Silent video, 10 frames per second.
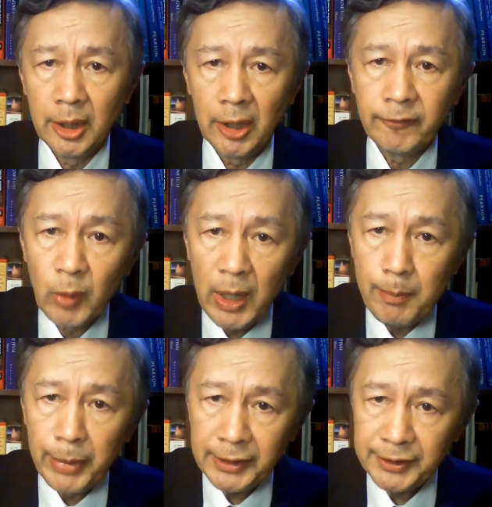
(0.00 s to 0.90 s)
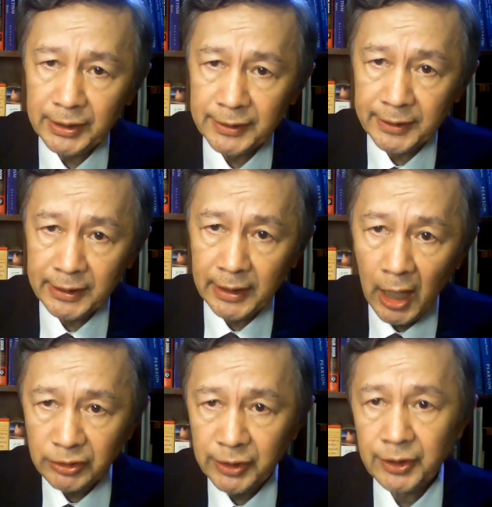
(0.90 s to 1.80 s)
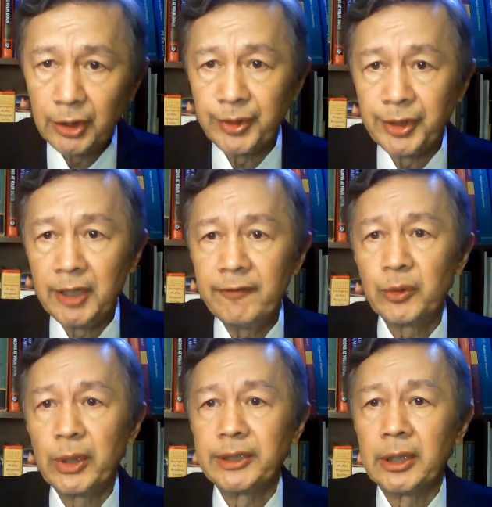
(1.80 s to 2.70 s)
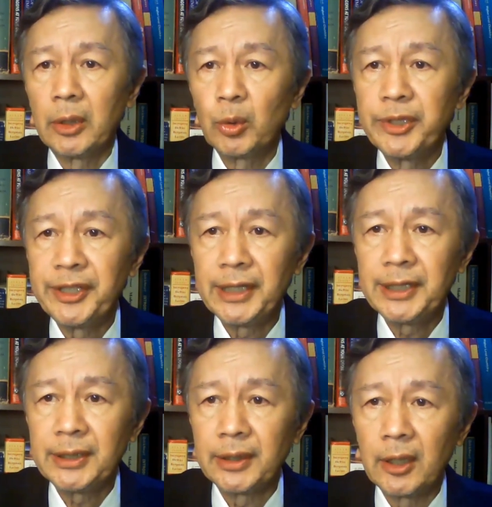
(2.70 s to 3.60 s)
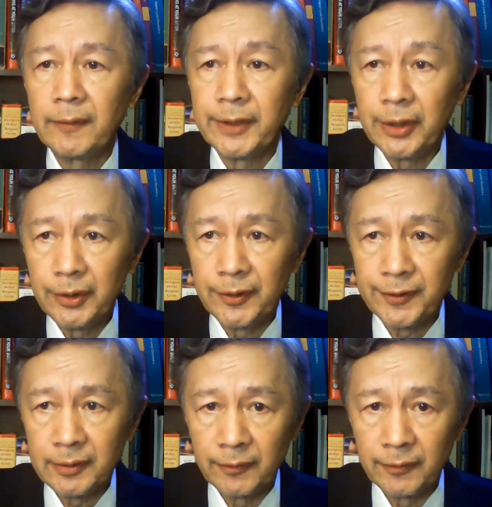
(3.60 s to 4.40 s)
If one measures the outgoing infrared radiation of the Earth